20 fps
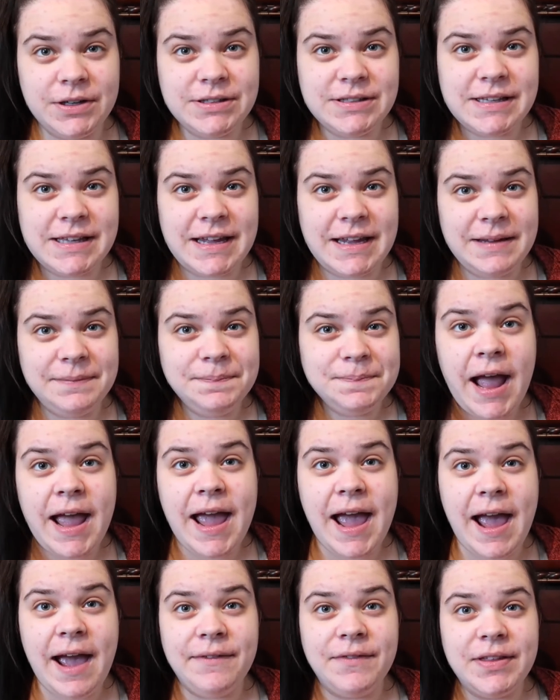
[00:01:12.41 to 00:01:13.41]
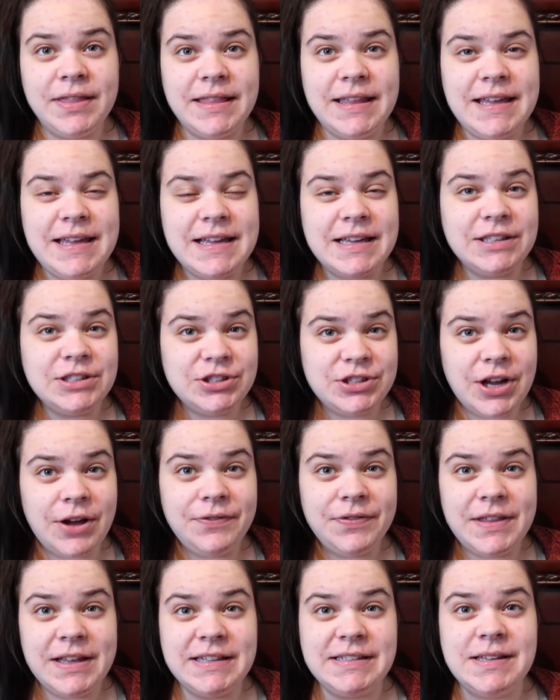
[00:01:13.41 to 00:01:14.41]
firstly, I have the
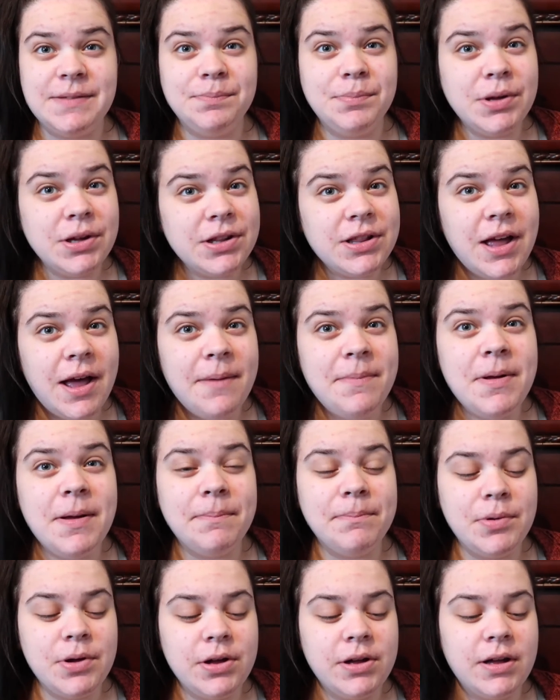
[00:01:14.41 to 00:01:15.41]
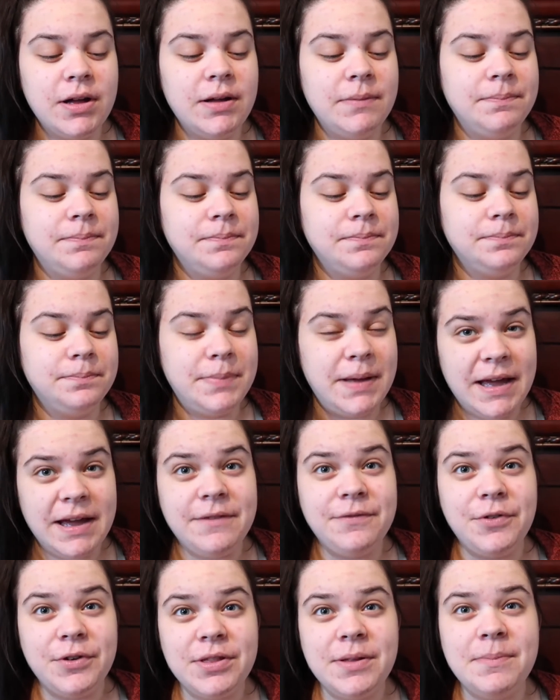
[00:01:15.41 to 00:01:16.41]
Shelf This Book Club book
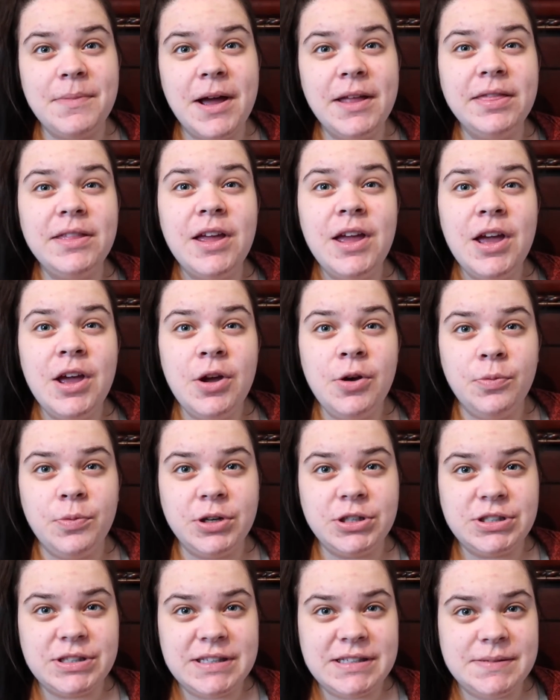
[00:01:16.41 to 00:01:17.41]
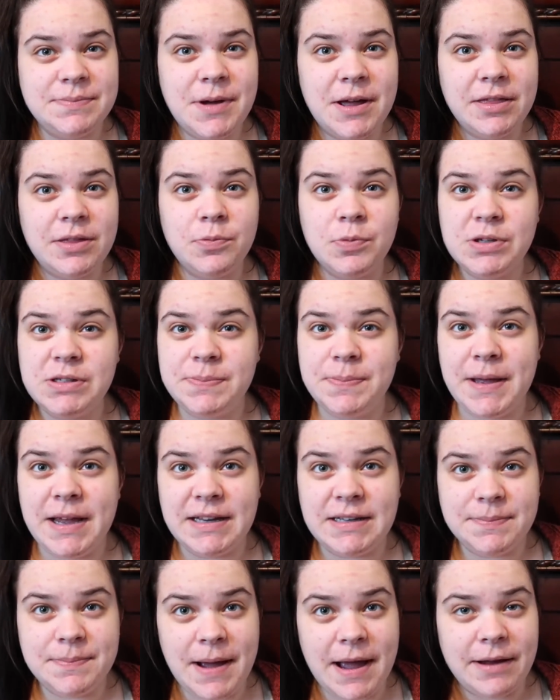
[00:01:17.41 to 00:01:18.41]
pick for the month, which this month was
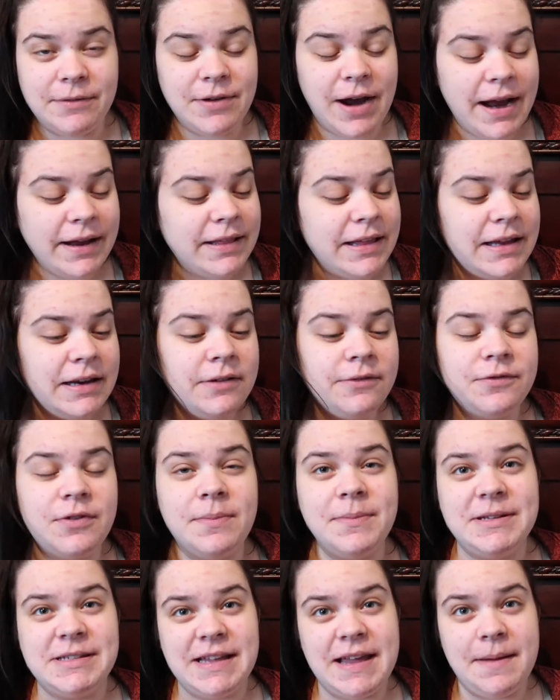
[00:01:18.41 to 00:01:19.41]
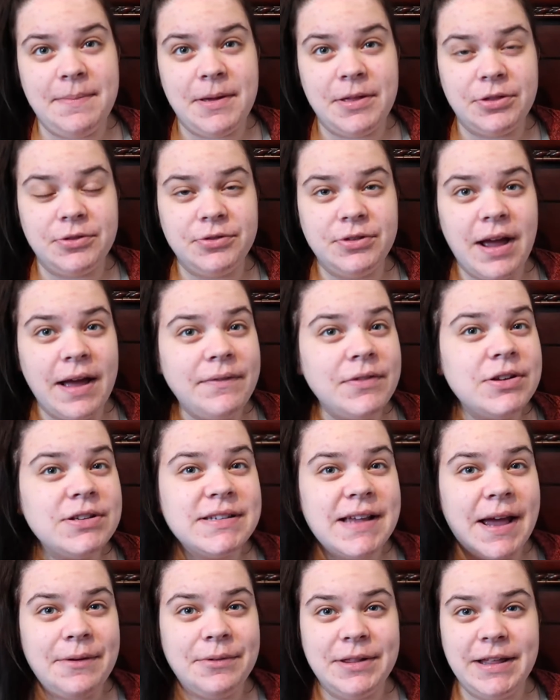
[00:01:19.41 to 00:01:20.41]
picked by Rylanne from Escaping Through
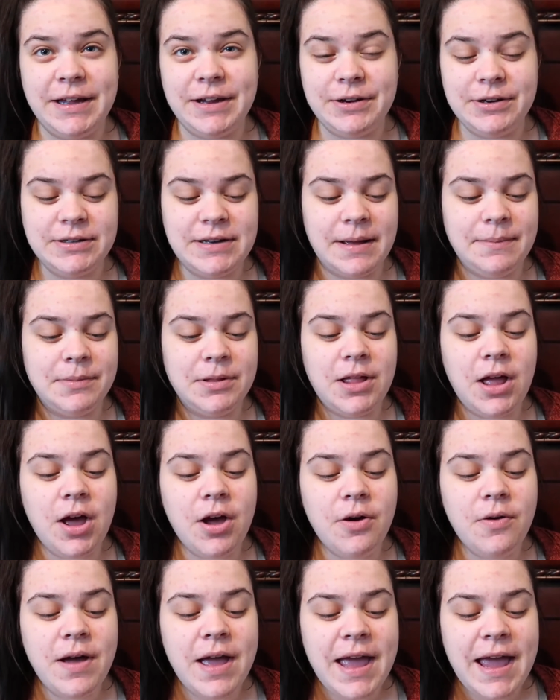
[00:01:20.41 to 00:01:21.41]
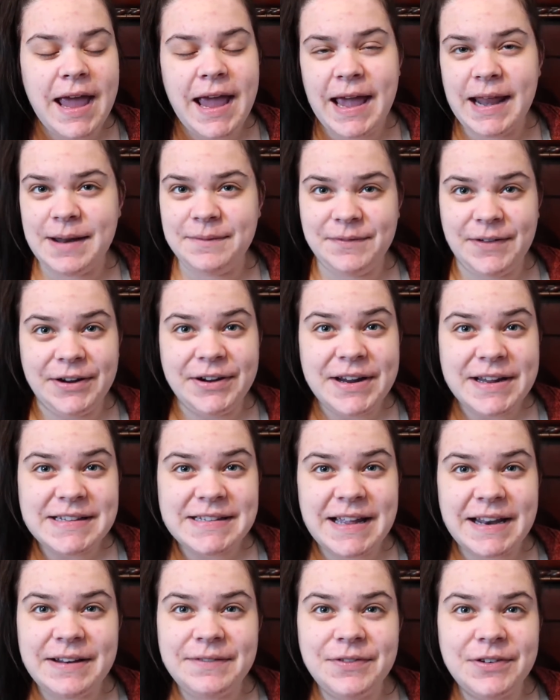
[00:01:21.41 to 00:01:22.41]
Novels. I will link her down below. And I'm very
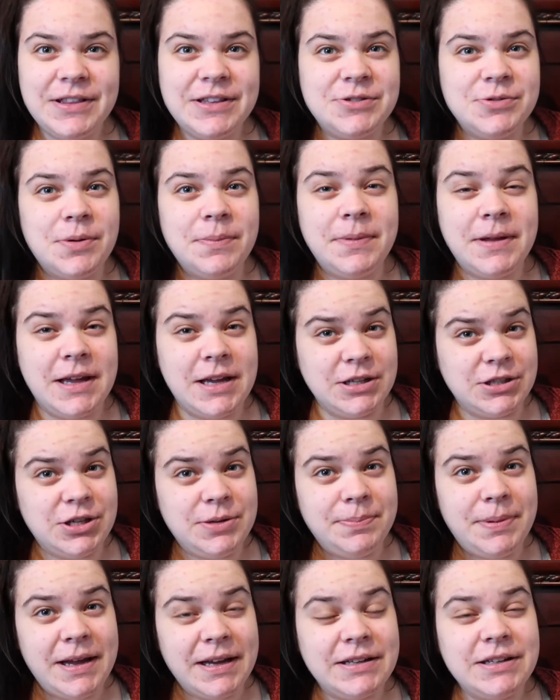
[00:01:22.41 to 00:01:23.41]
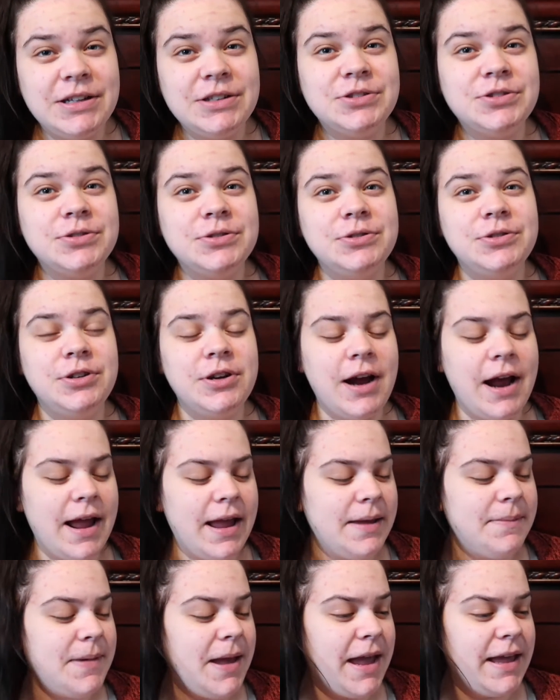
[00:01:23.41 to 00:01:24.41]
excited for this one because she picked a true
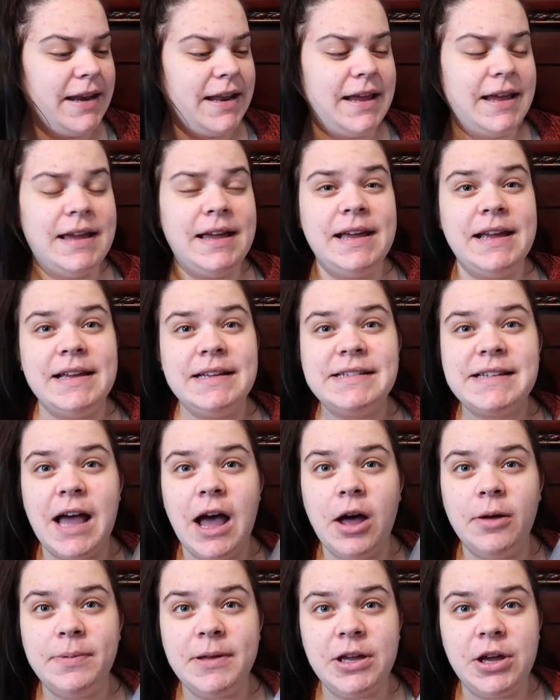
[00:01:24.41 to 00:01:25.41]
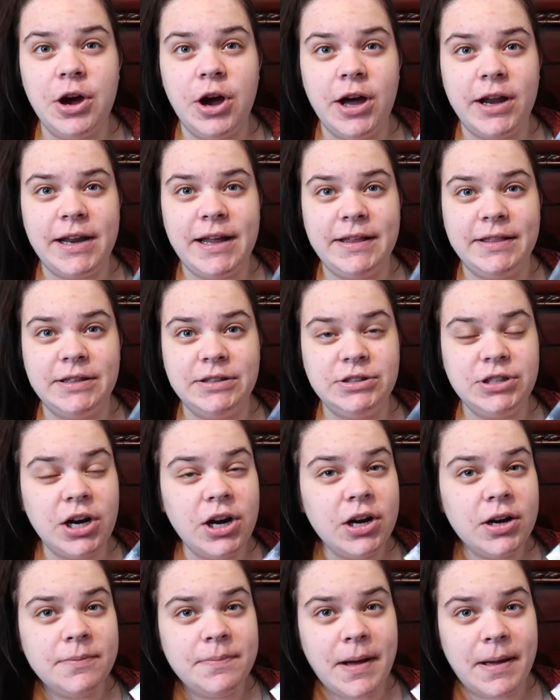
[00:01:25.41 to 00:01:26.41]
crime and it is I'll Be Gone in the
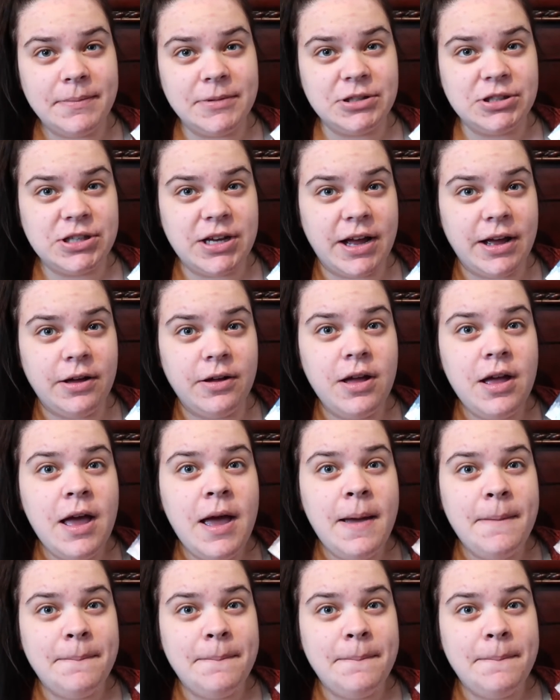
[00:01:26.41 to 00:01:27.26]
Dark by Michelle